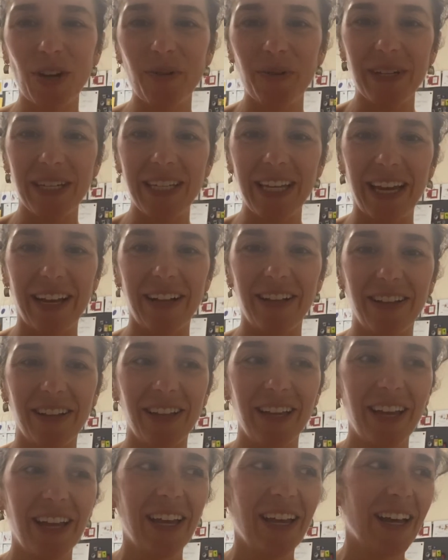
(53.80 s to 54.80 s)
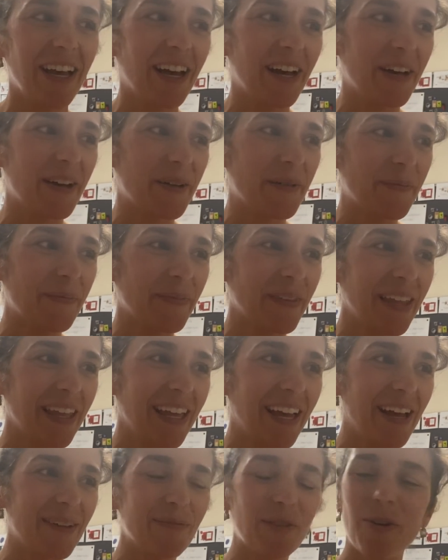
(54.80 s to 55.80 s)
and tell,
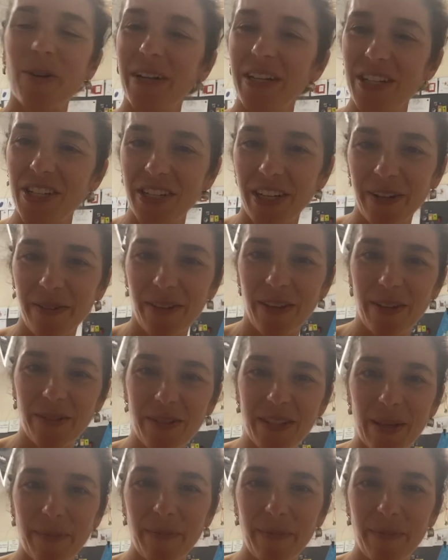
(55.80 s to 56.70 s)
I'm going to share with you some